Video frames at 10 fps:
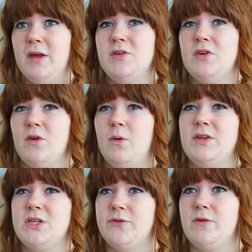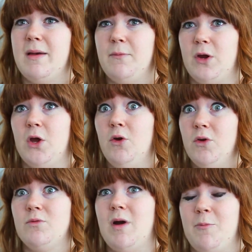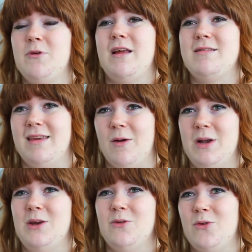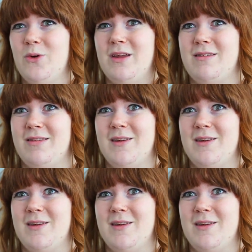It's just a question of remembering who you're representing when you're talking to